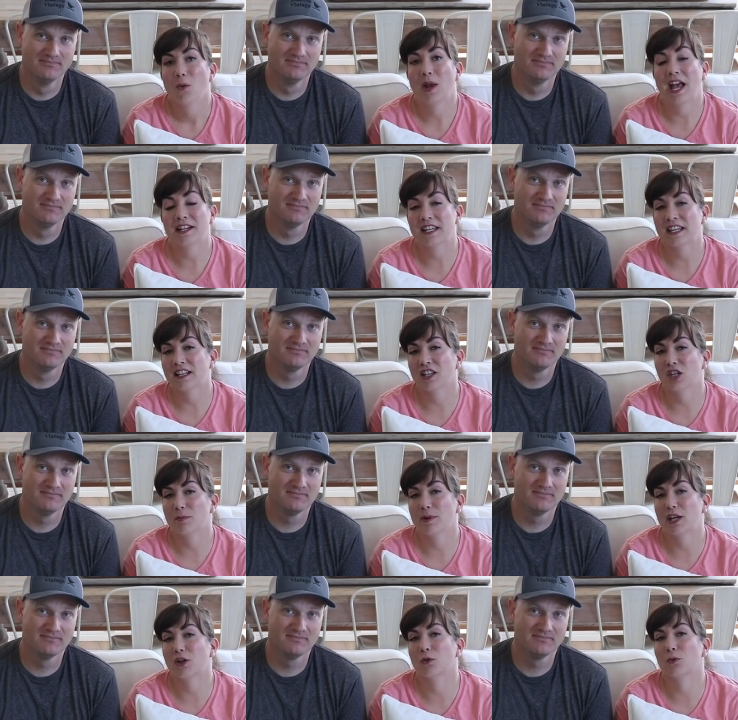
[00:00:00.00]
Speaker 1: We had to get a little
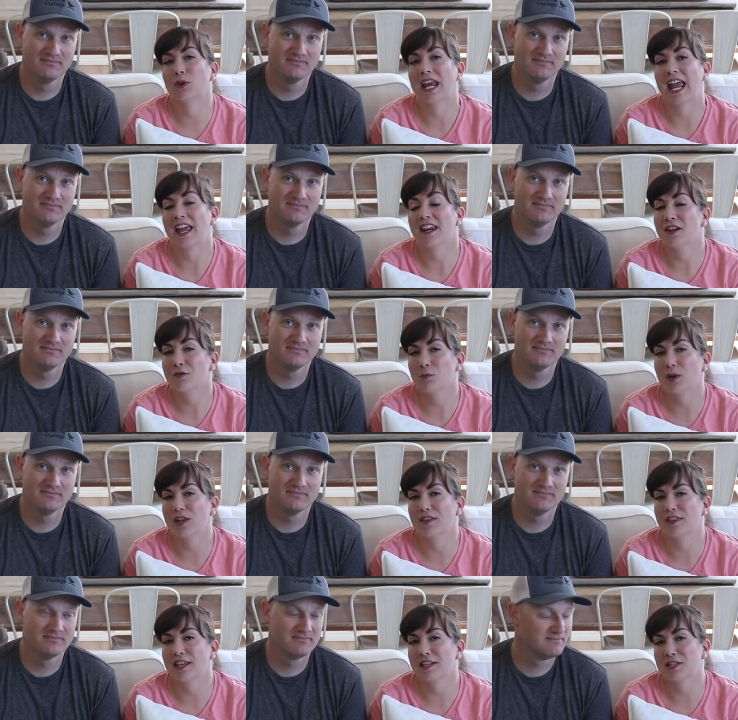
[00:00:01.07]
bit creative with
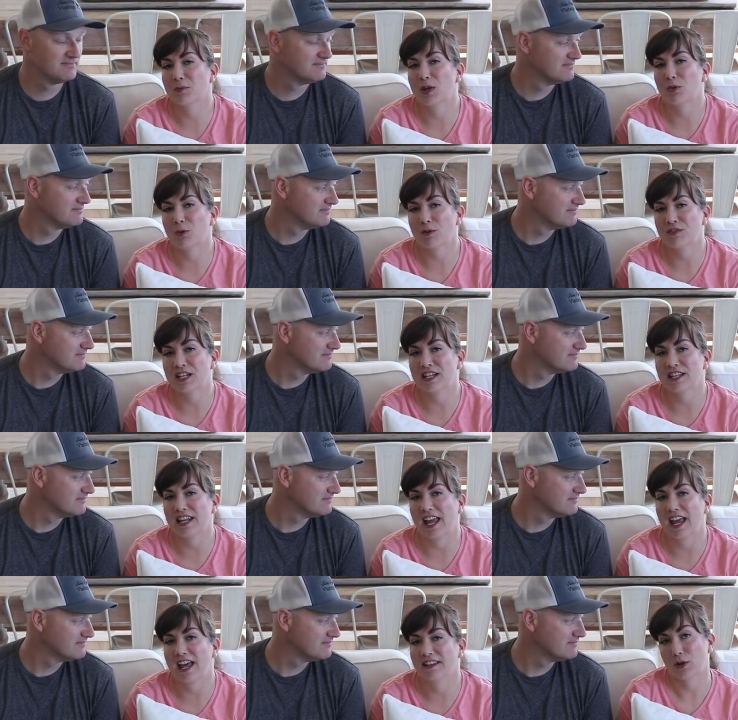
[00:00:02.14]
the things that we thrifted,
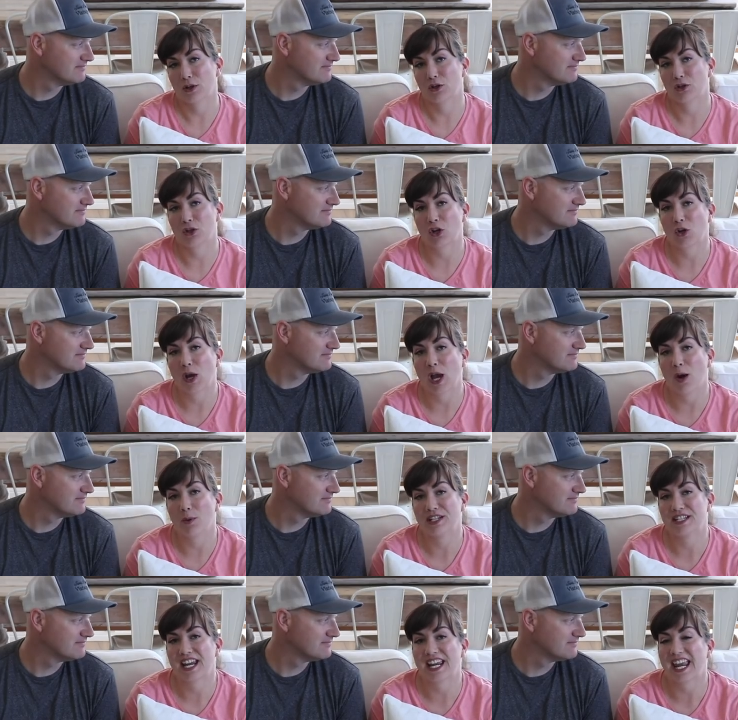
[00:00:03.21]
and we're going to show you how
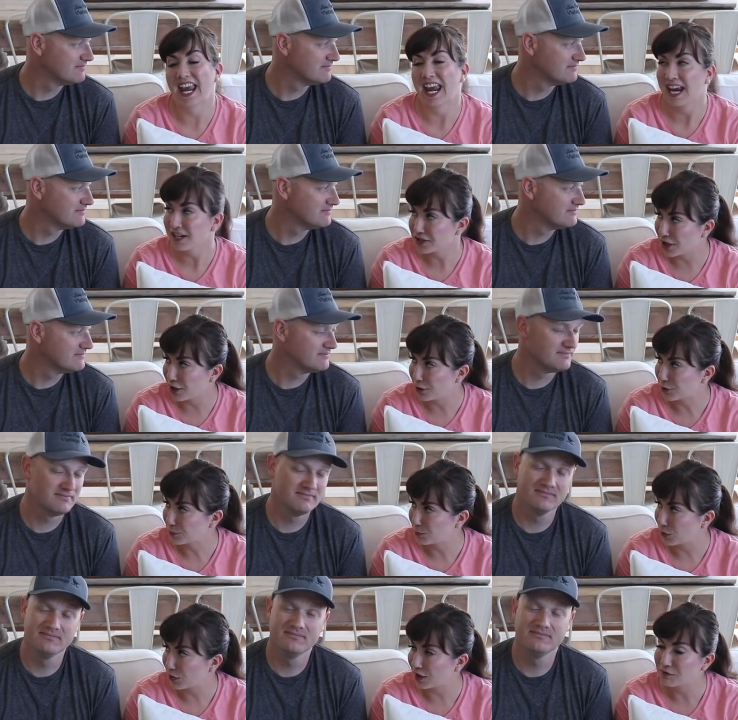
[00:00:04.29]
we take $8
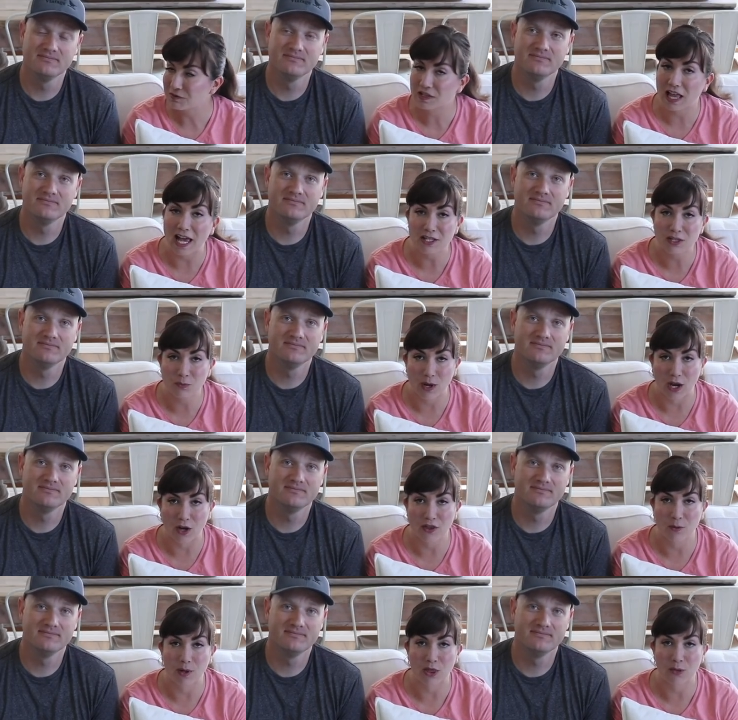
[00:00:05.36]
worth of glassware
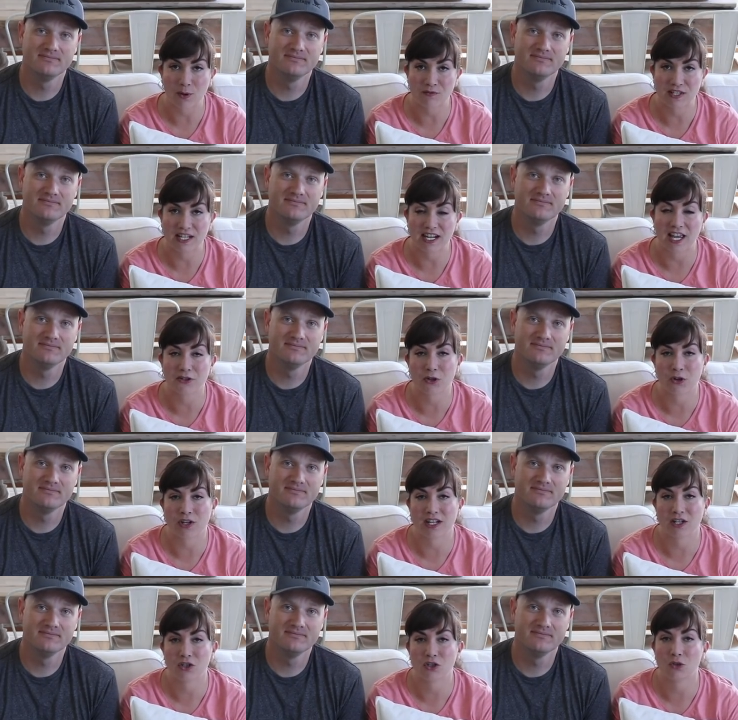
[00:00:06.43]
that we thrifted and turn
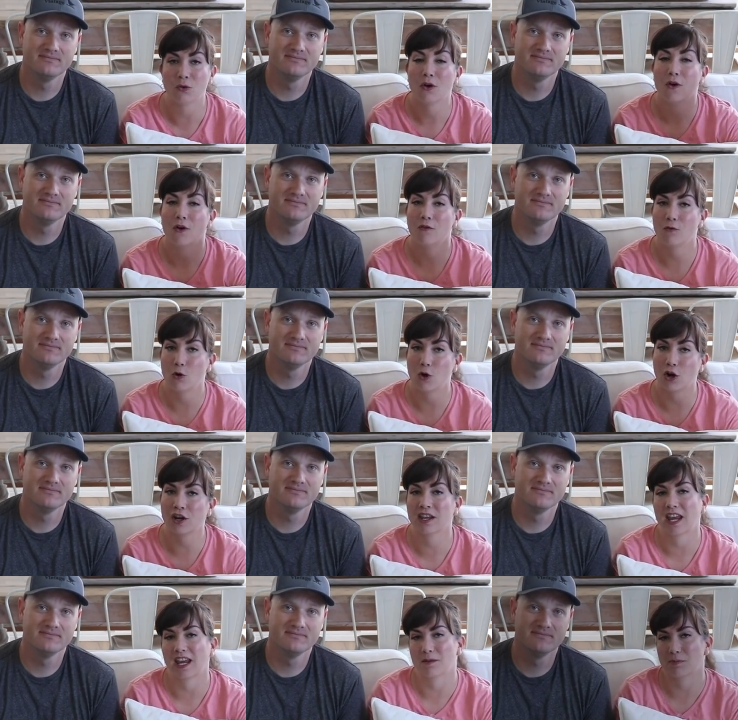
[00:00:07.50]
it into 4
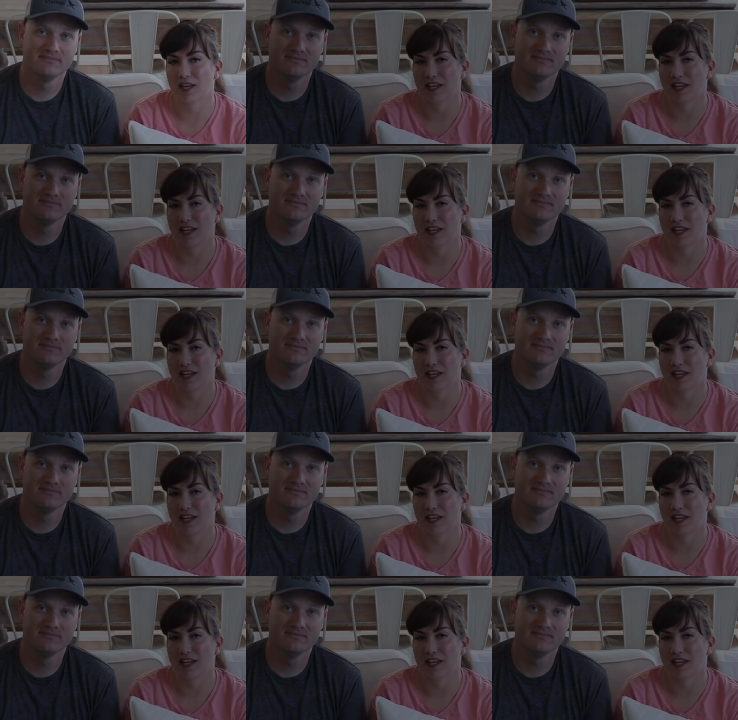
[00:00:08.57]
cake